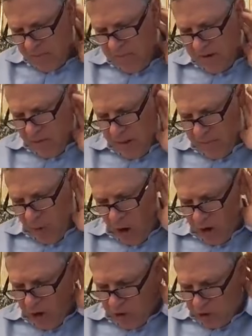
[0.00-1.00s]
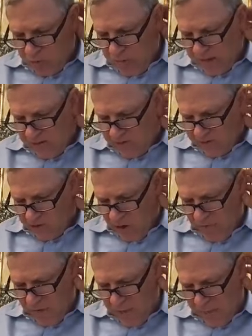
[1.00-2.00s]
Midrabanon, Shemitah's
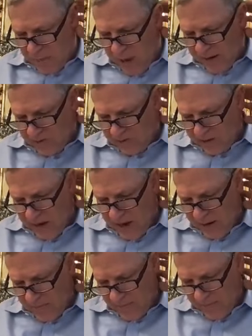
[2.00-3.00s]
Ksofim applies today